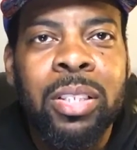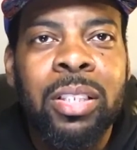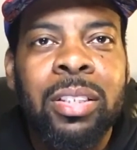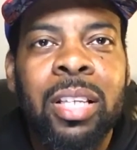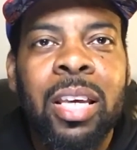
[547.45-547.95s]

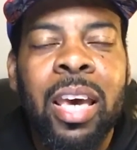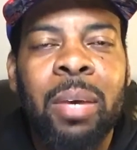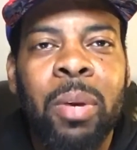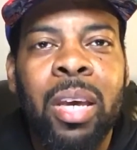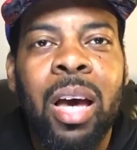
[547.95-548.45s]
he said, hey
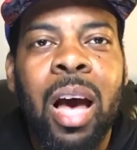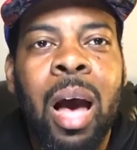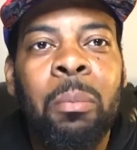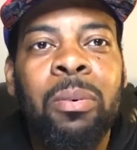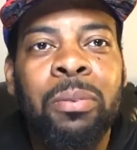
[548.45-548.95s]
man,
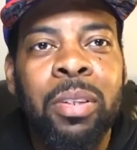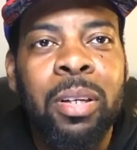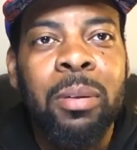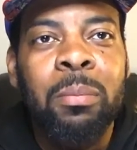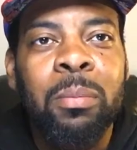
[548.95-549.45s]
I'm gonna
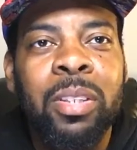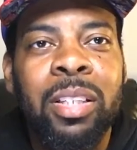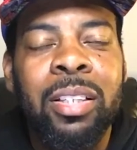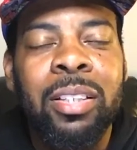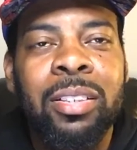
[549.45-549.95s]
flip
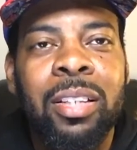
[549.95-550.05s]
these.